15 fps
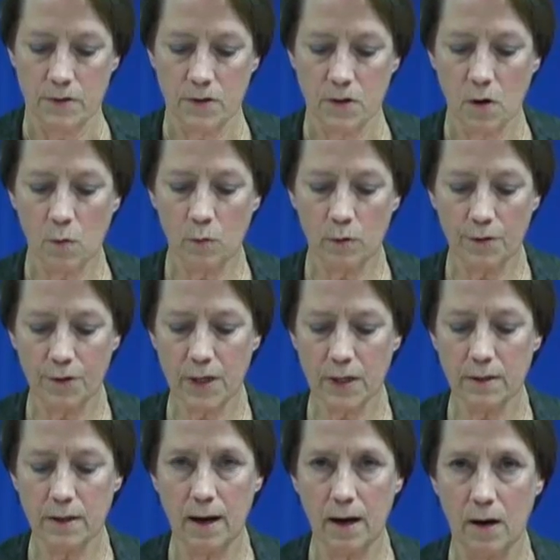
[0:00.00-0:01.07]
So we'll
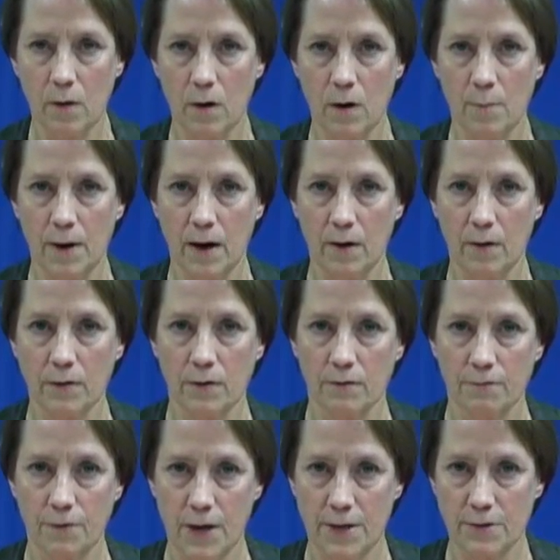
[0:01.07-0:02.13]
think now about
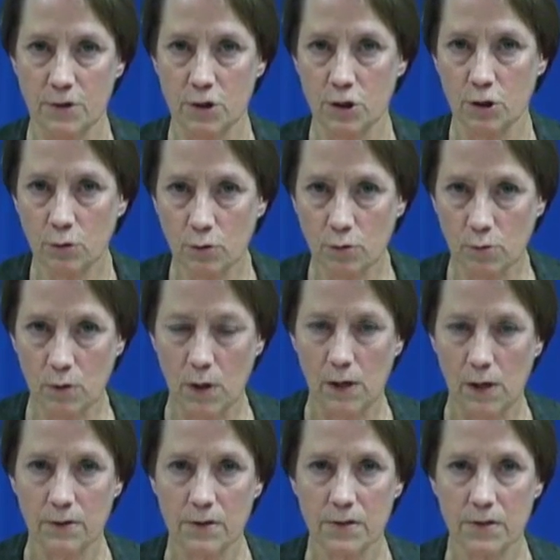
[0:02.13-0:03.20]
phase 2,
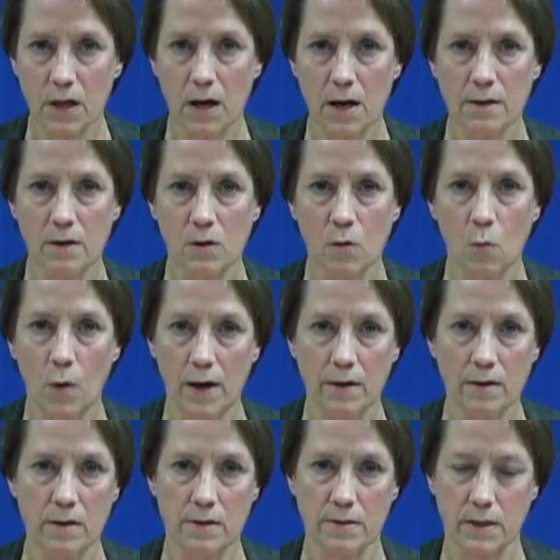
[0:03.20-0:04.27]
deciding
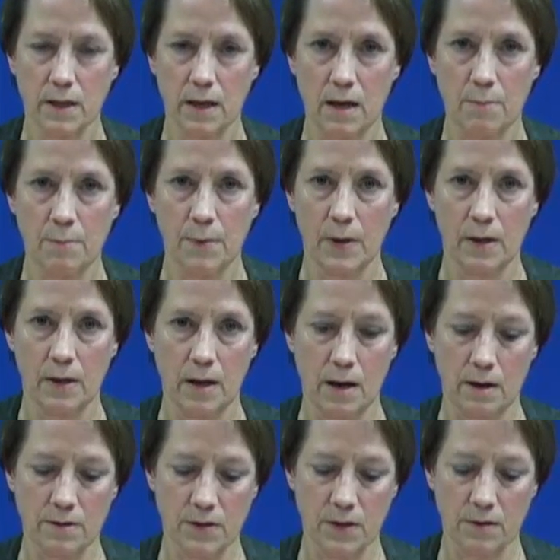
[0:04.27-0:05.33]
when escape and
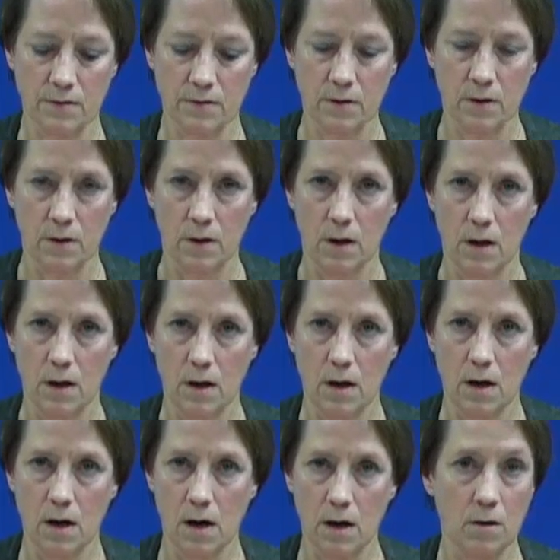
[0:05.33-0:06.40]
access
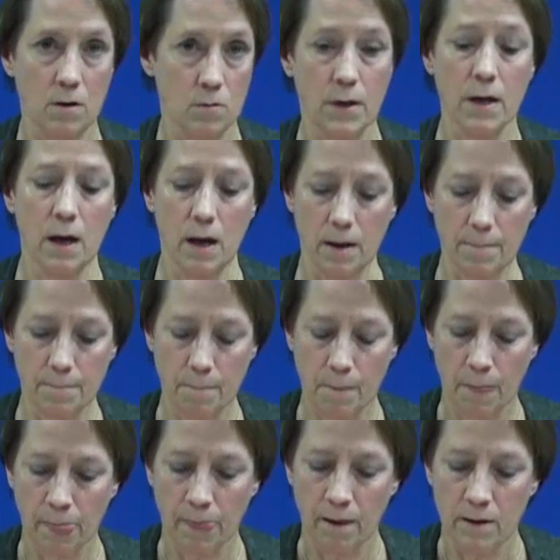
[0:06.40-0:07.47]
are okay.
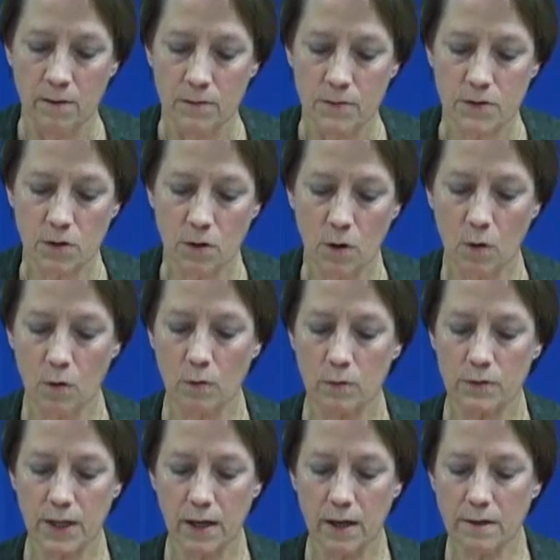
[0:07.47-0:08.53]

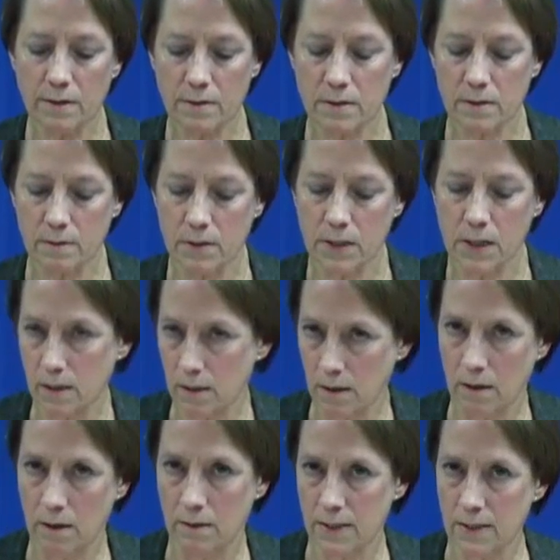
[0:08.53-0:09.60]
So Dan's
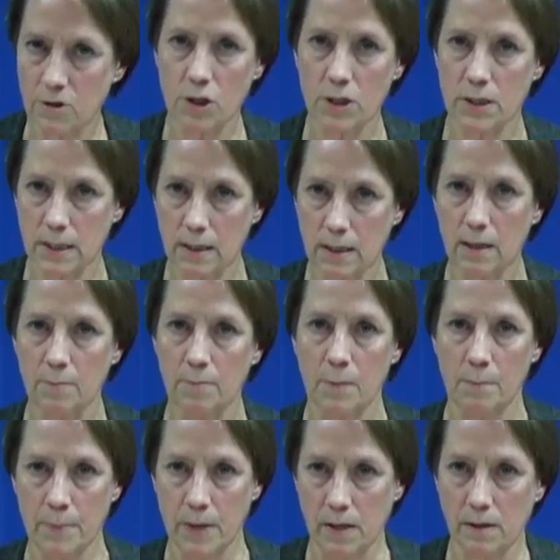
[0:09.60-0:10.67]
teaching
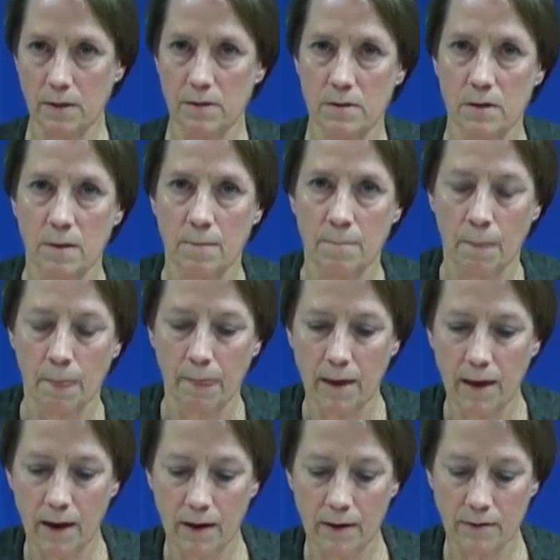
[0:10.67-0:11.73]
team meets,
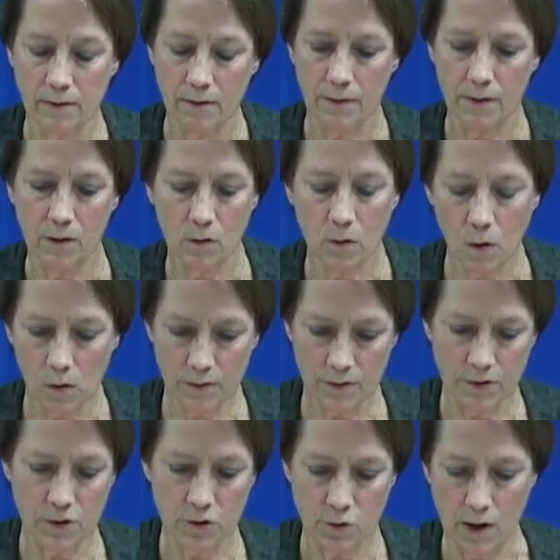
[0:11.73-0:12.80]
and their goal
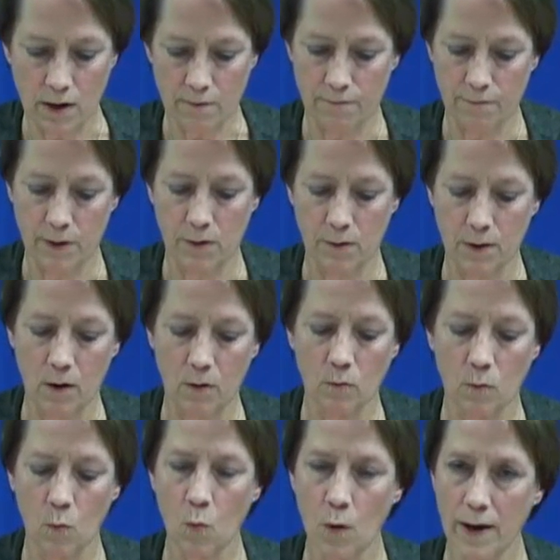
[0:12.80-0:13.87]
is to try to figure
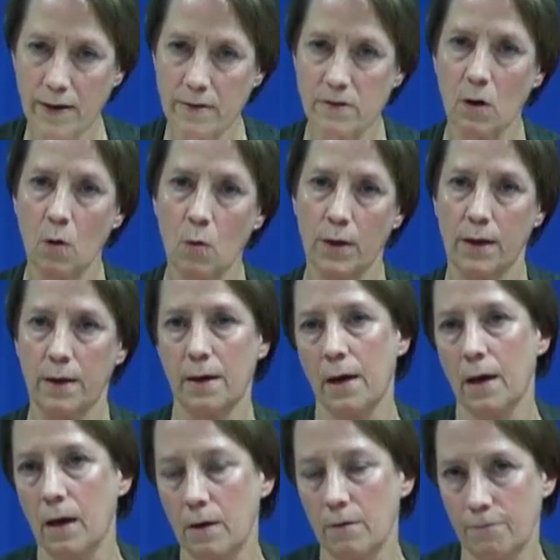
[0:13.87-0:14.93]
out when it's
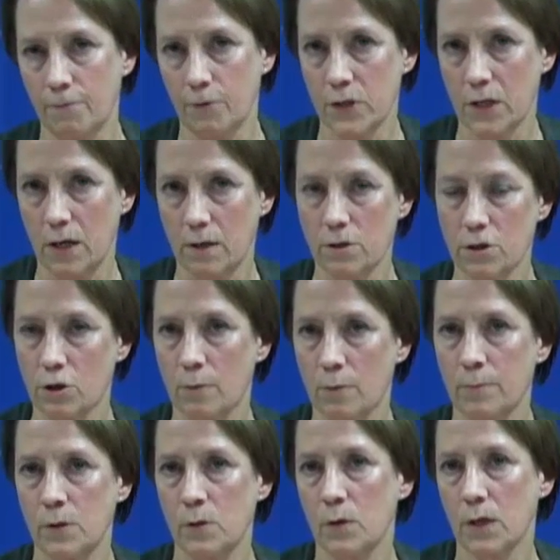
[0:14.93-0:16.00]
okay for Dan to
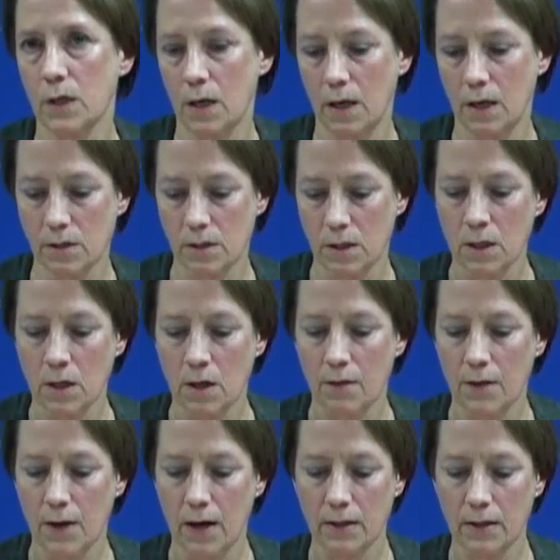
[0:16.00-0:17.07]
communicate
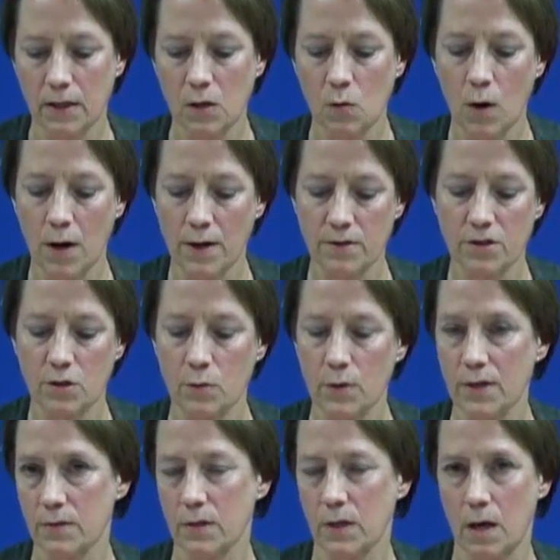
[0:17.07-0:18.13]
that he wants
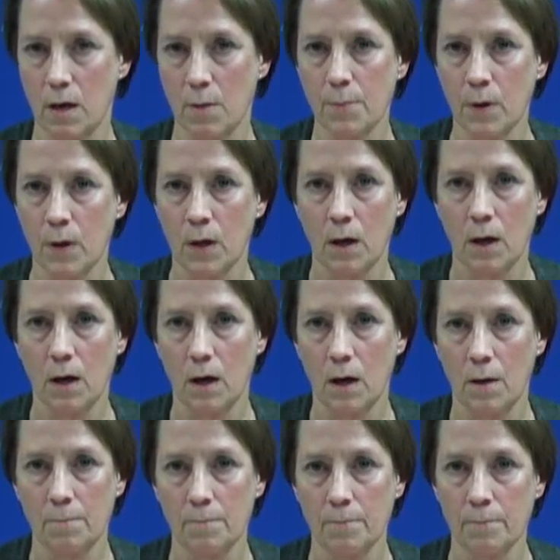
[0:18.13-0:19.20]
to escape
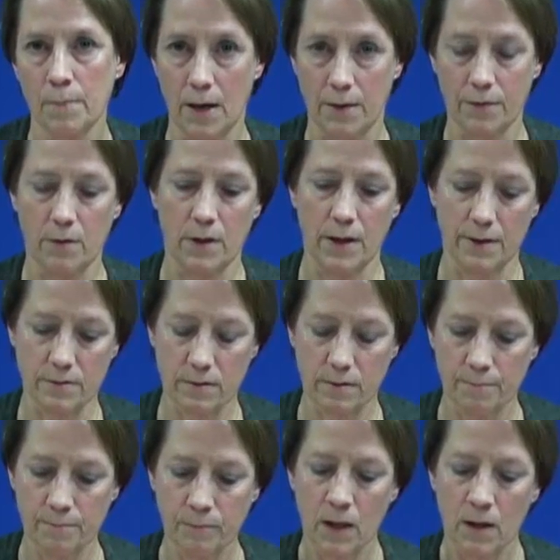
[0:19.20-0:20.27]
math
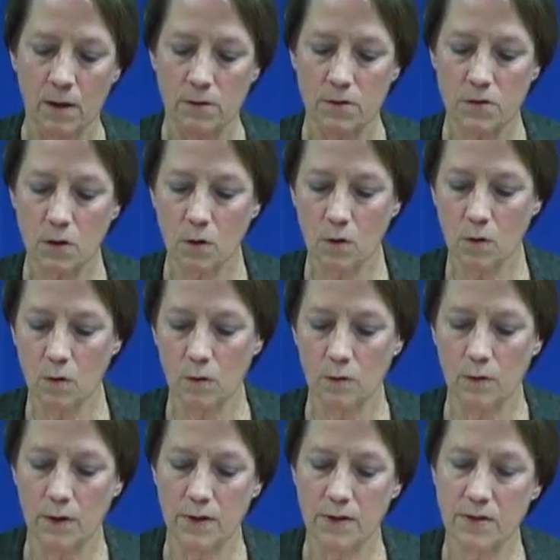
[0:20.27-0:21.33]
class.
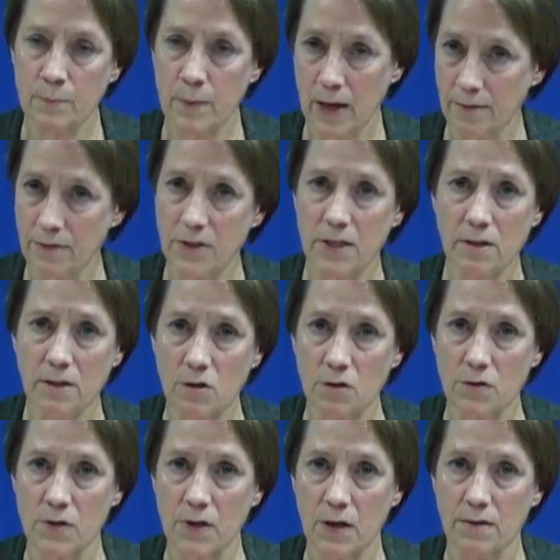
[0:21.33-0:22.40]
So his math
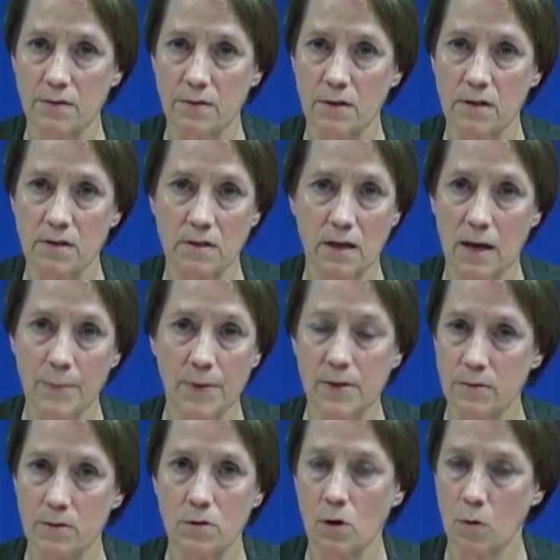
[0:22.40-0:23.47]
teacher says escape
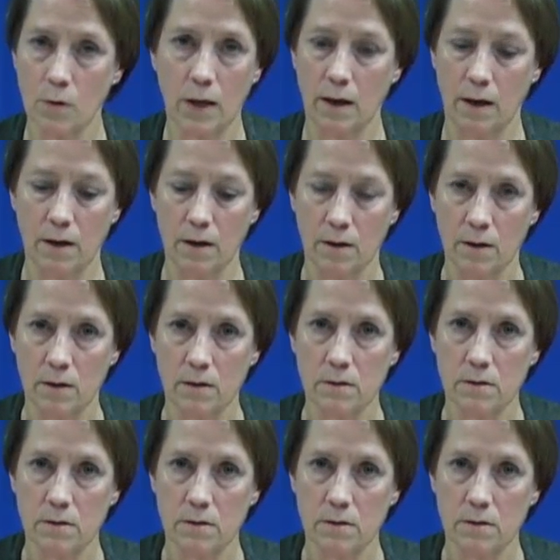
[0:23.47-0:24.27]
isn't okay.